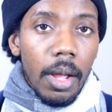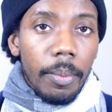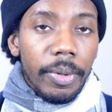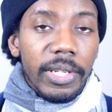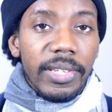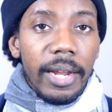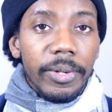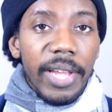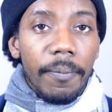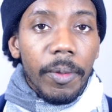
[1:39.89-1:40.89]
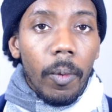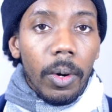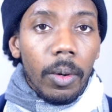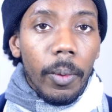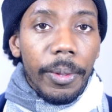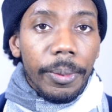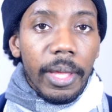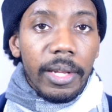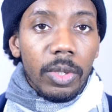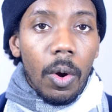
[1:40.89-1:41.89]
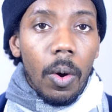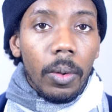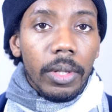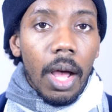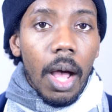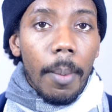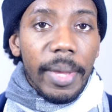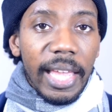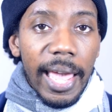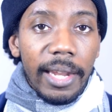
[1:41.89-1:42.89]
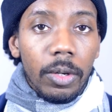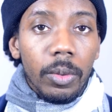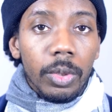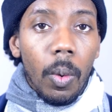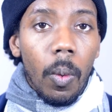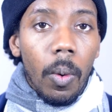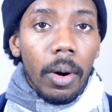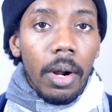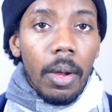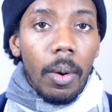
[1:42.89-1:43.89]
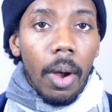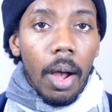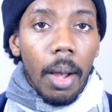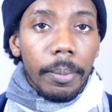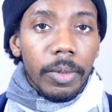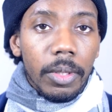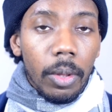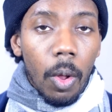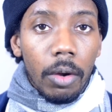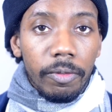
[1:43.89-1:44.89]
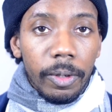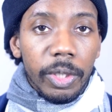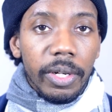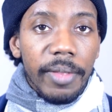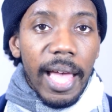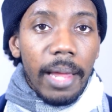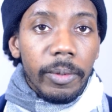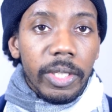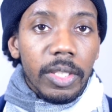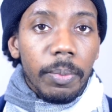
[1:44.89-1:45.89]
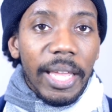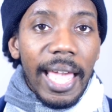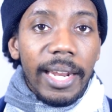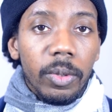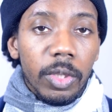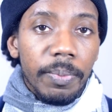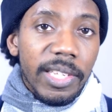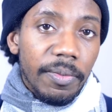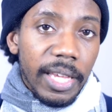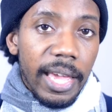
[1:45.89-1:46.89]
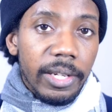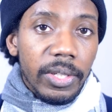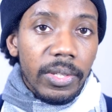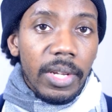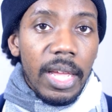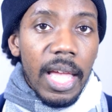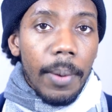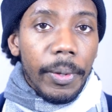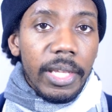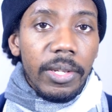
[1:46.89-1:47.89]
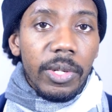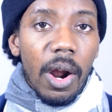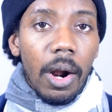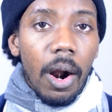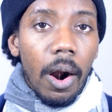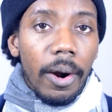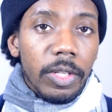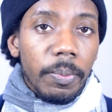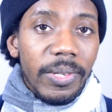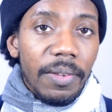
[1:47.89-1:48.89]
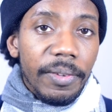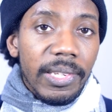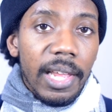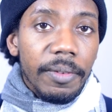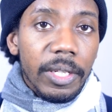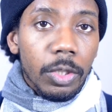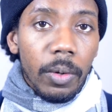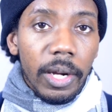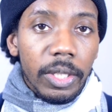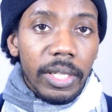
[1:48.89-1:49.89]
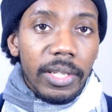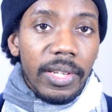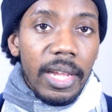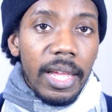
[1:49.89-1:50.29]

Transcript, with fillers: print designers have to work with things called uh, mechanicals or um, the long version of that, which is mechanical specifications. And what these are, are a specific set of instructions